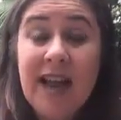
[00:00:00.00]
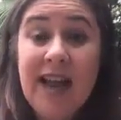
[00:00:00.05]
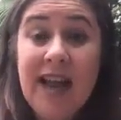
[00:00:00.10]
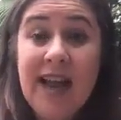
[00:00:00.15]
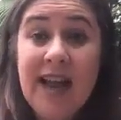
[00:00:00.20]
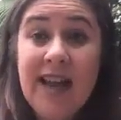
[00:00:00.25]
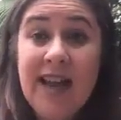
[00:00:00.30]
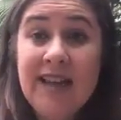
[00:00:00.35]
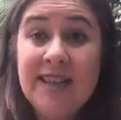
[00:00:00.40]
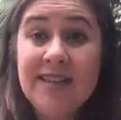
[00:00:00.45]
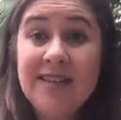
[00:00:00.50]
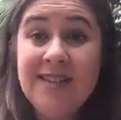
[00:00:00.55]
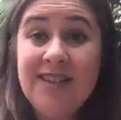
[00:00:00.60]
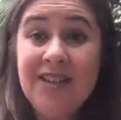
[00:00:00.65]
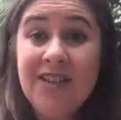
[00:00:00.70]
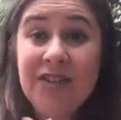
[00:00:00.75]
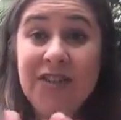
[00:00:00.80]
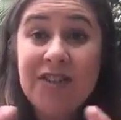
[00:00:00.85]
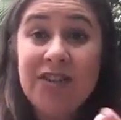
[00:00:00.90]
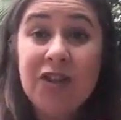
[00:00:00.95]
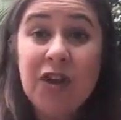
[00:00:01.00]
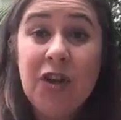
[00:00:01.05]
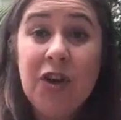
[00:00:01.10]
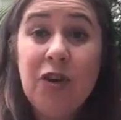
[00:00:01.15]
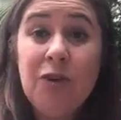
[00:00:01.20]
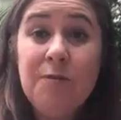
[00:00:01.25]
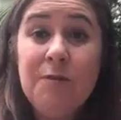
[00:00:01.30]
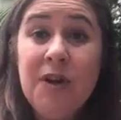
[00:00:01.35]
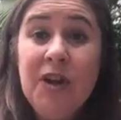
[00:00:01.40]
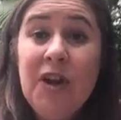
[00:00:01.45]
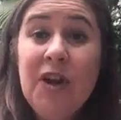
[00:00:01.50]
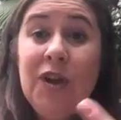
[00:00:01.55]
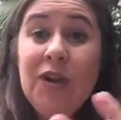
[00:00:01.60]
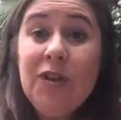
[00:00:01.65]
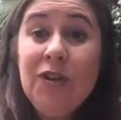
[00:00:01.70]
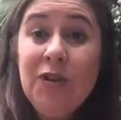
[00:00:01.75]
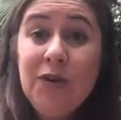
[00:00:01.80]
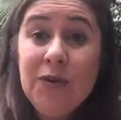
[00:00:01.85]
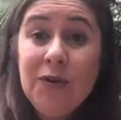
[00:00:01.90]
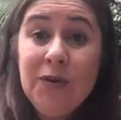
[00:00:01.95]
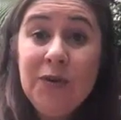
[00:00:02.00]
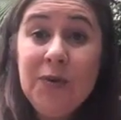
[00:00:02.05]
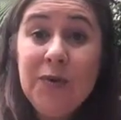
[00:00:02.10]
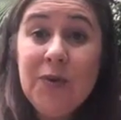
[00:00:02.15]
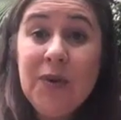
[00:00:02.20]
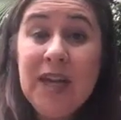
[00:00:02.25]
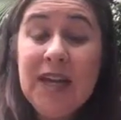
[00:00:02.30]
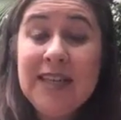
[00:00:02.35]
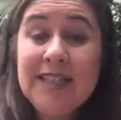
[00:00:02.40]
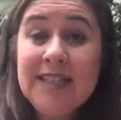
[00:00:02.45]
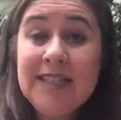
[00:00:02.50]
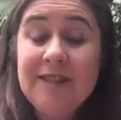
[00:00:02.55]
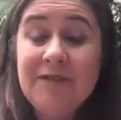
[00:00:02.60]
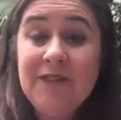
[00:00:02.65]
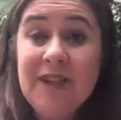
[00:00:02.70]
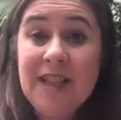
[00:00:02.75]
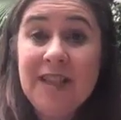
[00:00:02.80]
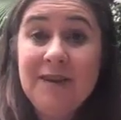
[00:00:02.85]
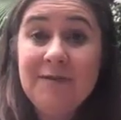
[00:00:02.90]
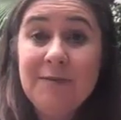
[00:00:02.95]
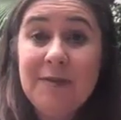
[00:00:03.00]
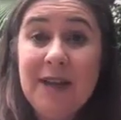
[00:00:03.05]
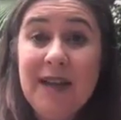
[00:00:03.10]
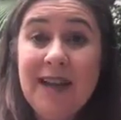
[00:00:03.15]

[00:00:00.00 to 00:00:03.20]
and to help you develop,